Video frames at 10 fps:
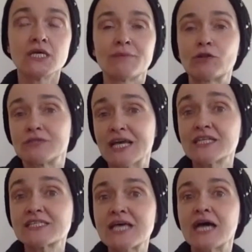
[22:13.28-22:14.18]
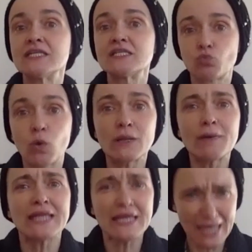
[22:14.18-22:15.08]
But on the other side is, what
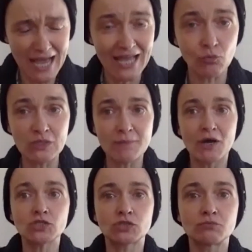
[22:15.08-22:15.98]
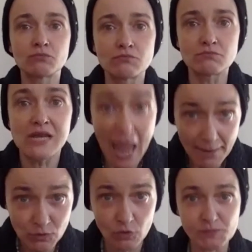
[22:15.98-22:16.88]
about AI? What about
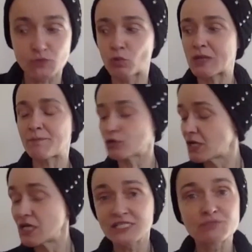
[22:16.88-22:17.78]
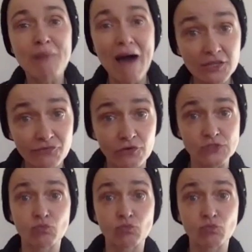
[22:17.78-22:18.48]
laptops? What about smartphones?